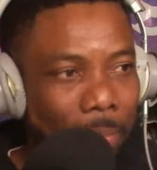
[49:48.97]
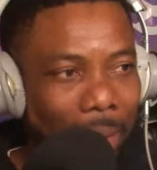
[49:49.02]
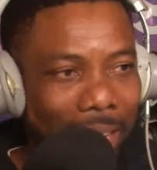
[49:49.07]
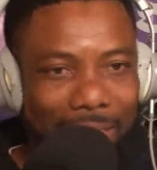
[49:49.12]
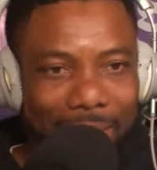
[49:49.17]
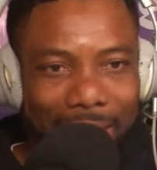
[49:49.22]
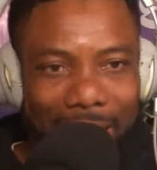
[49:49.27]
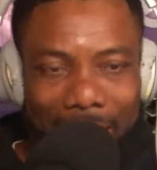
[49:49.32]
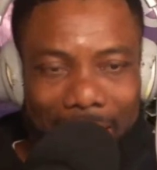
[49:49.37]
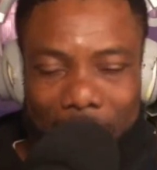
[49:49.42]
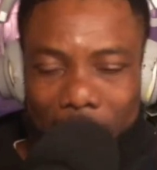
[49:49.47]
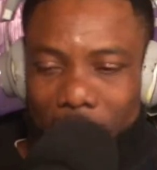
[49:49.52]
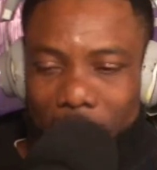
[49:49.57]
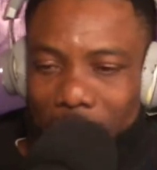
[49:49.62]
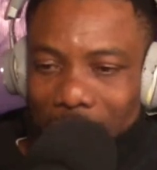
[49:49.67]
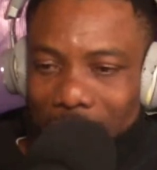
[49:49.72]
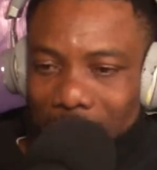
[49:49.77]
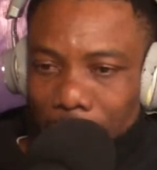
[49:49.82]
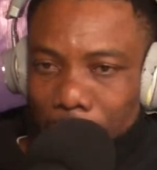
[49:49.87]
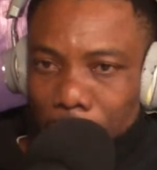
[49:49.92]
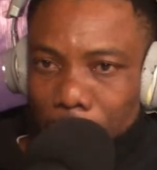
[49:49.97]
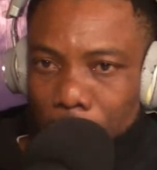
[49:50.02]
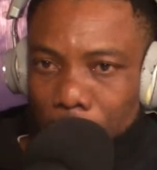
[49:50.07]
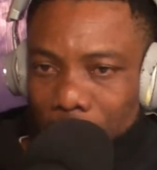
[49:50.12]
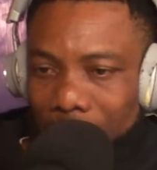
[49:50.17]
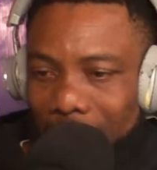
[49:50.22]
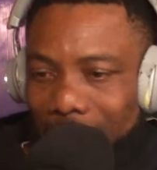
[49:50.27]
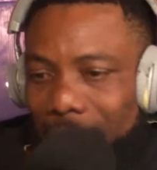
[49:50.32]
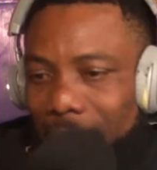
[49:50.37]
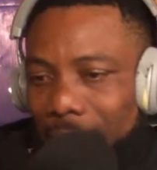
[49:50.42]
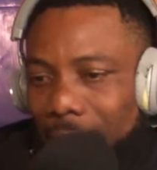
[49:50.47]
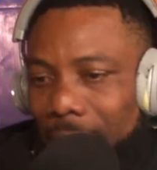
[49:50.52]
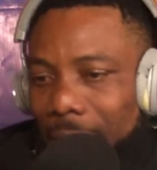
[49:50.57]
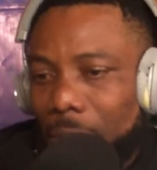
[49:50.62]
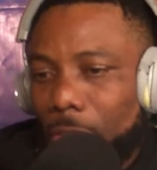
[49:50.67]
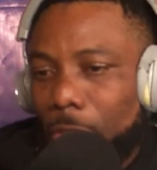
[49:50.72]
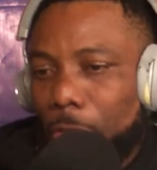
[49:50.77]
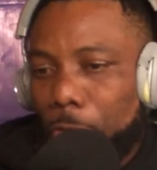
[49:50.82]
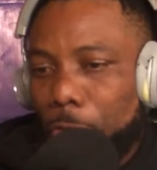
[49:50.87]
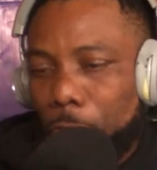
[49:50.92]
price tag on yourself, there's a
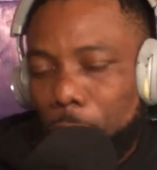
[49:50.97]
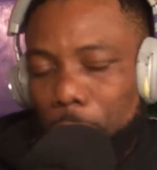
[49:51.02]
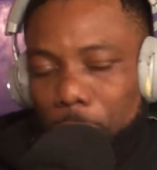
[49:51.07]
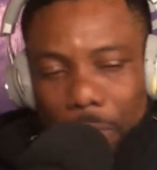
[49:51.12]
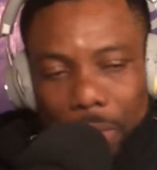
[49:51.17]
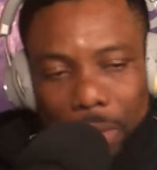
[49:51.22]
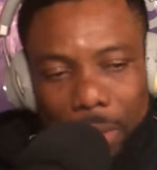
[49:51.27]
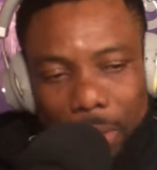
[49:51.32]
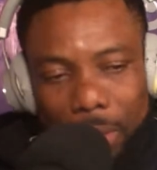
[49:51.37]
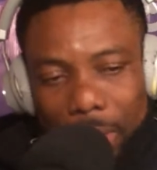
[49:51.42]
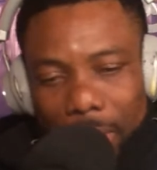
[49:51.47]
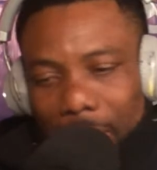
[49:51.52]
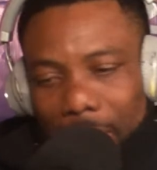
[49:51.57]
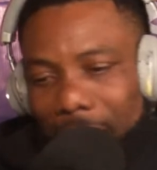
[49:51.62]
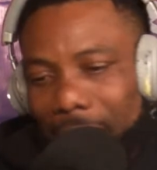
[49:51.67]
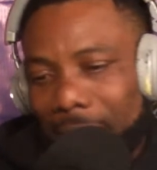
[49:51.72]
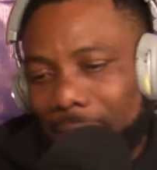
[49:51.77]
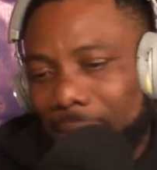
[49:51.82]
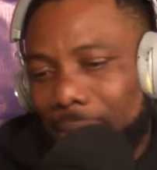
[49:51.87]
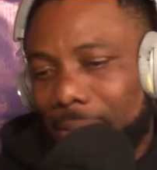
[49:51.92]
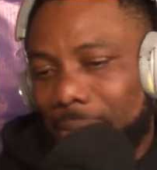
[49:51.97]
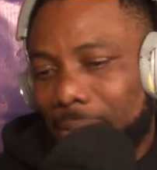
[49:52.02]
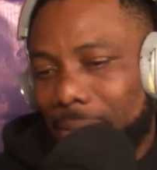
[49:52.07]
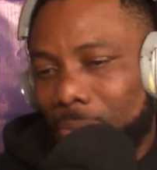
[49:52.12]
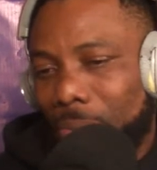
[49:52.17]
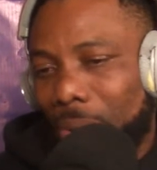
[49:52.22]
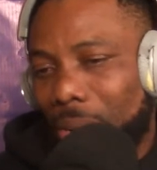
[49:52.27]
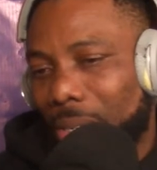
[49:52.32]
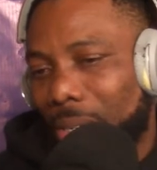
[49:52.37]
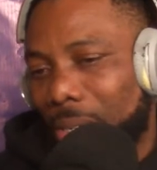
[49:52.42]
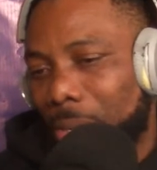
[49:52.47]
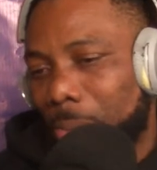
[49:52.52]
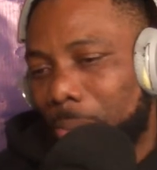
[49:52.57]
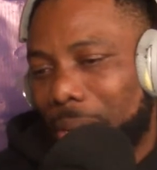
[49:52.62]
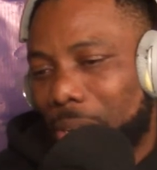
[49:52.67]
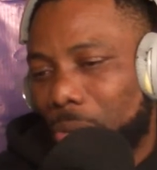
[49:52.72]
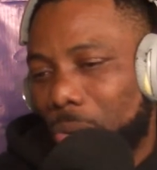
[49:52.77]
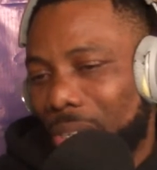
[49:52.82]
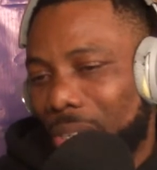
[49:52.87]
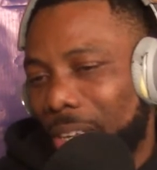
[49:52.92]
kind of once you
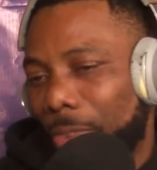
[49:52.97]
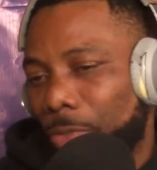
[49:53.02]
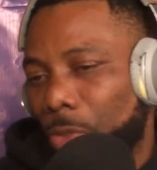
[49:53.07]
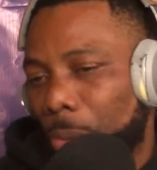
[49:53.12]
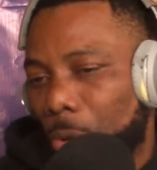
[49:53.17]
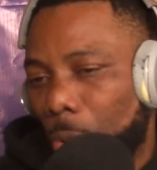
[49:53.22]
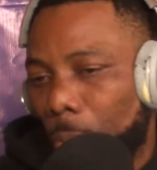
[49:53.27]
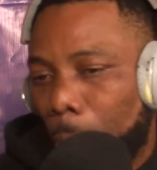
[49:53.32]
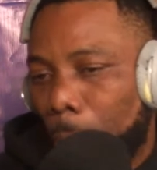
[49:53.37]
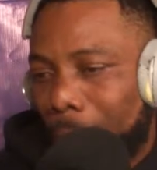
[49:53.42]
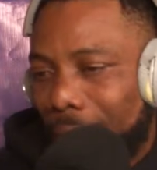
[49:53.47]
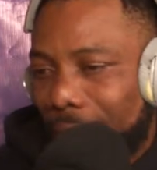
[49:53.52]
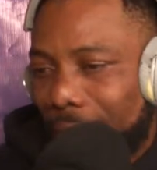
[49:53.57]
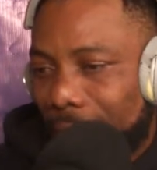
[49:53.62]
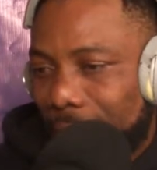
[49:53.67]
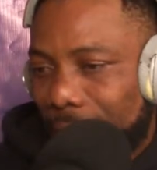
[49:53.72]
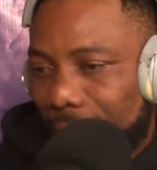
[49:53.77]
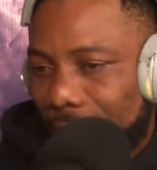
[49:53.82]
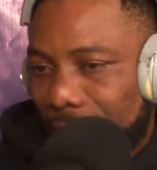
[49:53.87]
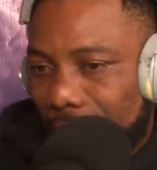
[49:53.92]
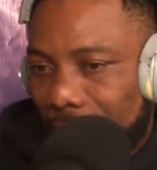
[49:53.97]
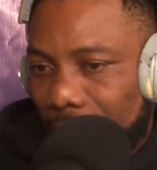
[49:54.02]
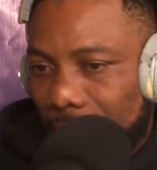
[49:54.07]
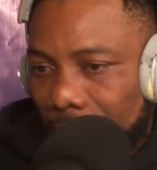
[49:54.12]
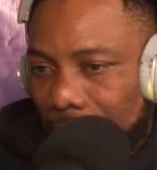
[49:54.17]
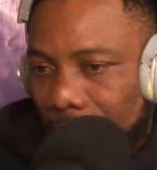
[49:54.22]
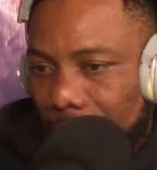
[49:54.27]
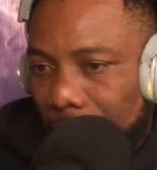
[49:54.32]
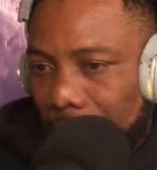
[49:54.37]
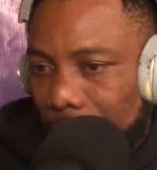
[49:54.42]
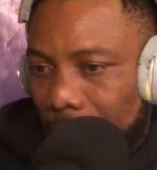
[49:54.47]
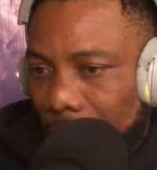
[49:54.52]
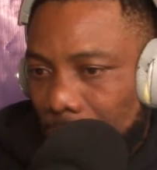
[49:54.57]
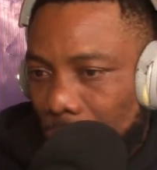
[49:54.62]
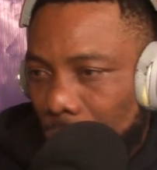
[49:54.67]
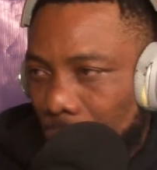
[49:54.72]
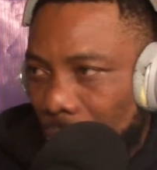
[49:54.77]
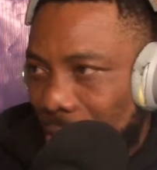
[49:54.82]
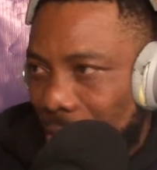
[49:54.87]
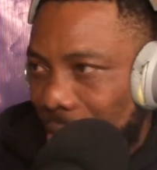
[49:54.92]
make yourself to become a market.
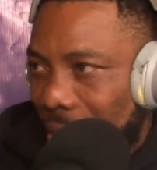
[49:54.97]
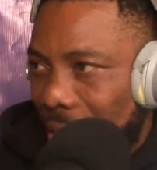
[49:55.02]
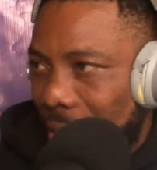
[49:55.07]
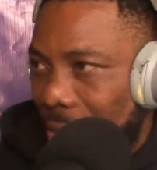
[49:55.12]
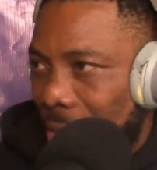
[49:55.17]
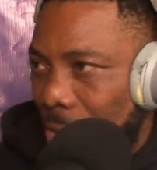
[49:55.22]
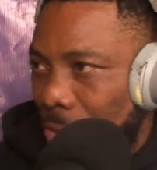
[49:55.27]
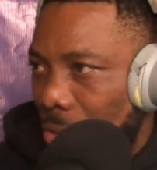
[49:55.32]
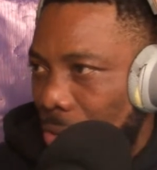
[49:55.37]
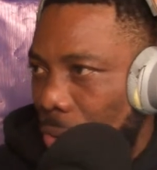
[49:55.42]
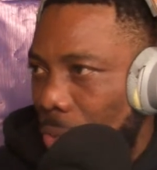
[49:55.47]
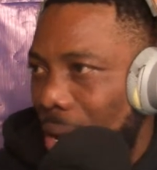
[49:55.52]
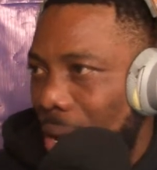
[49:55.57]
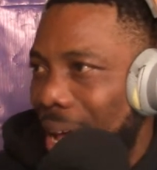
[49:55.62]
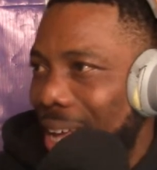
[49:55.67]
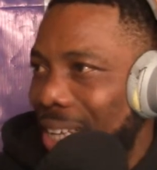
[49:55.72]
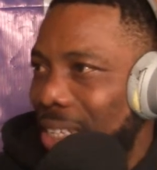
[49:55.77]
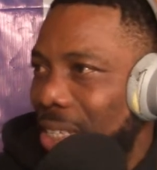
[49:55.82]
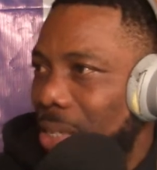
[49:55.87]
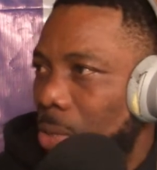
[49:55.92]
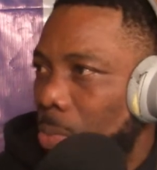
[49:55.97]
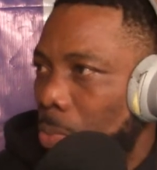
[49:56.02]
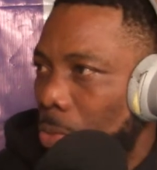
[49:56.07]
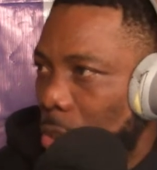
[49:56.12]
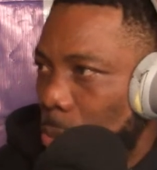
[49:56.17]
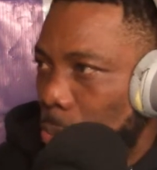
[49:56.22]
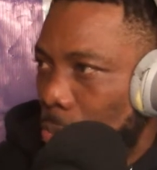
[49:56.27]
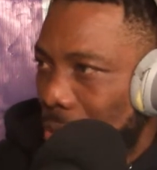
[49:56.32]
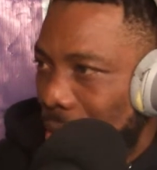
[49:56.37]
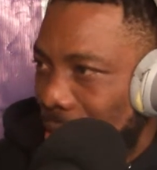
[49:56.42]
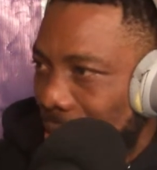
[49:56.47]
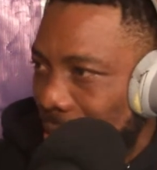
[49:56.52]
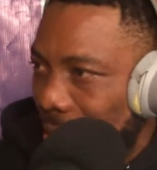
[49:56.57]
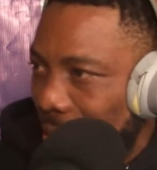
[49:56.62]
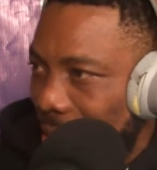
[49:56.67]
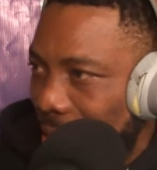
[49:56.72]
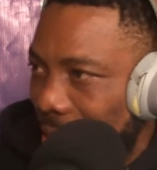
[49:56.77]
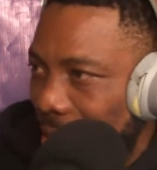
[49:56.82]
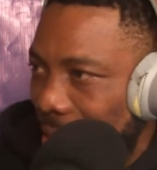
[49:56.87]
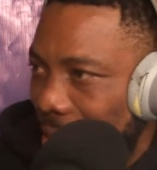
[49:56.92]
You understand? If someone has much money,
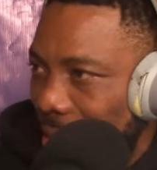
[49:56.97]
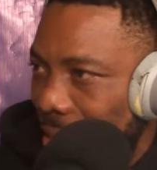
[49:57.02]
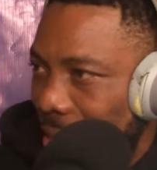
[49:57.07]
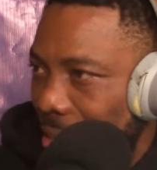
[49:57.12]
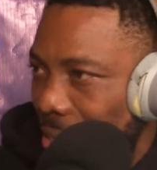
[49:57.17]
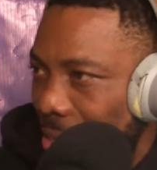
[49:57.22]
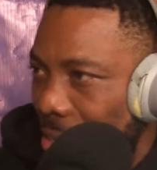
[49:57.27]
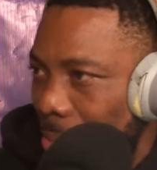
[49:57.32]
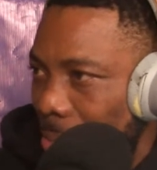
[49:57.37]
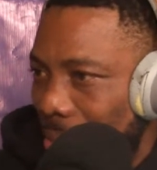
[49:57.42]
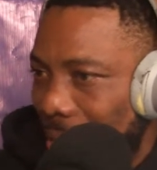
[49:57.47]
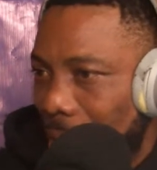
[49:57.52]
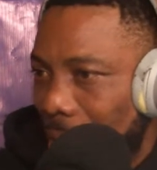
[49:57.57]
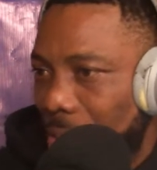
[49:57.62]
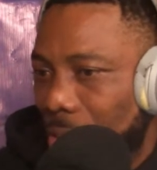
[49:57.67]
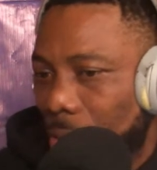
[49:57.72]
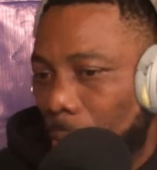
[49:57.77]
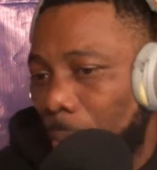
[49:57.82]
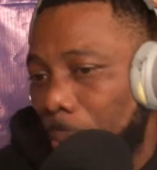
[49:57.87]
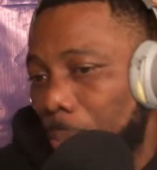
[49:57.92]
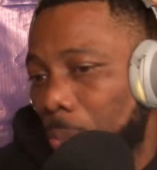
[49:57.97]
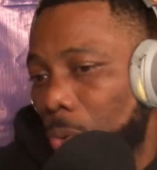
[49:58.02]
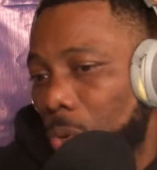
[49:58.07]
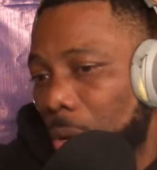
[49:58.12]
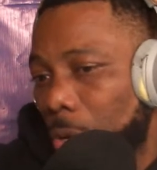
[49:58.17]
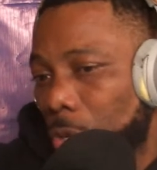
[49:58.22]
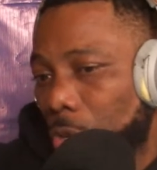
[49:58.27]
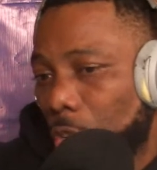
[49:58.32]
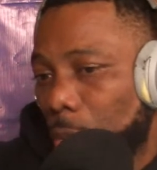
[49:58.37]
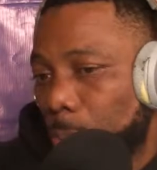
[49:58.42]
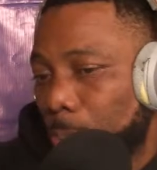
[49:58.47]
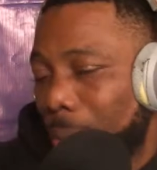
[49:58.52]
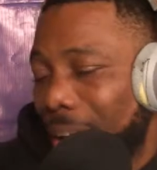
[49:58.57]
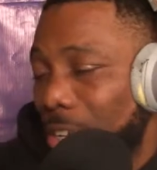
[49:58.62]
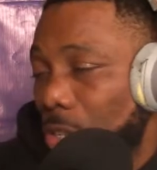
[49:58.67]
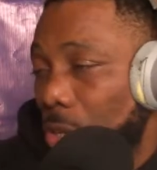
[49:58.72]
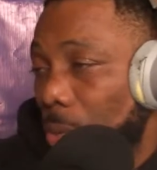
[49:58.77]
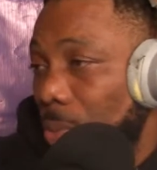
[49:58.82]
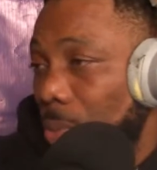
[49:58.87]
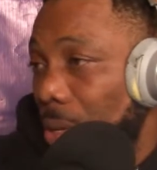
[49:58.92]
sometimes some people they just
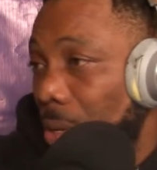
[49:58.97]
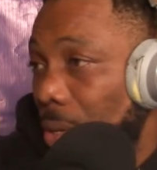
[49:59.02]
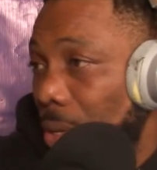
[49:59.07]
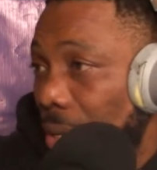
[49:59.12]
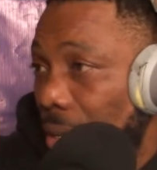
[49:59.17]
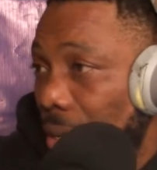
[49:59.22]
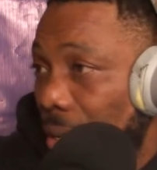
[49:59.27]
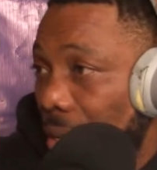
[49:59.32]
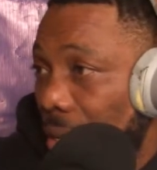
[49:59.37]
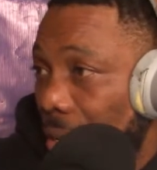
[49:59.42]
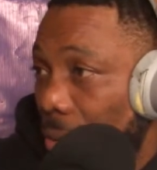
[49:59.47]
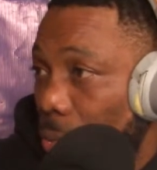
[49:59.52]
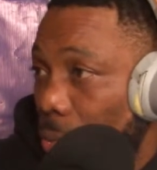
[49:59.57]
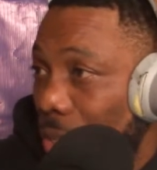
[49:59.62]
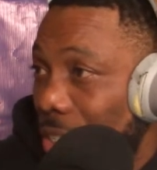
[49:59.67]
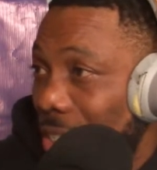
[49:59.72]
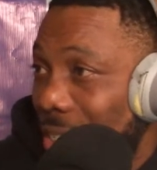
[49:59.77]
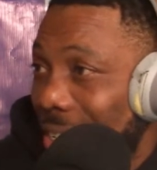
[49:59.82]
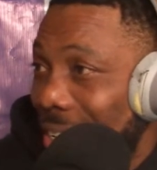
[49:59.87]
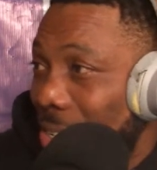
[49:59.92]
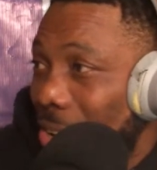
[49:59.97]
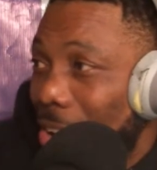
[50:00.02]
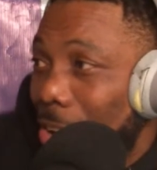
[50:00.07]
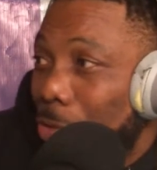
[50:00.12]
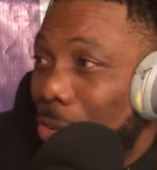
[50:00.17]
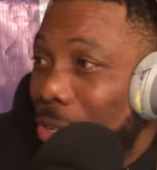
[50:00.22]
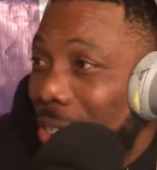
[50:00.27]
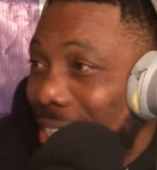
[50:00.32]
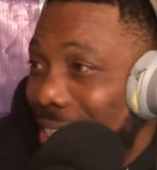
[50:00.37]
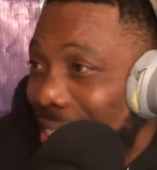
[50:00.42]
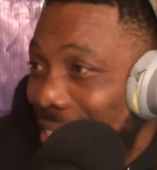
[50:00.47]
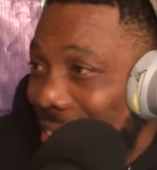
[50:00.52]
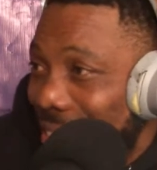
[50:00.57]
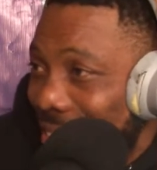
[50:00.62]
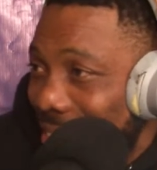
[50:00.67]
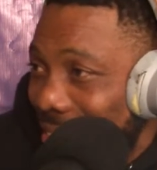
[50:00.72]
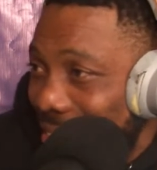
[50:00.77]
buy something which they don't even need.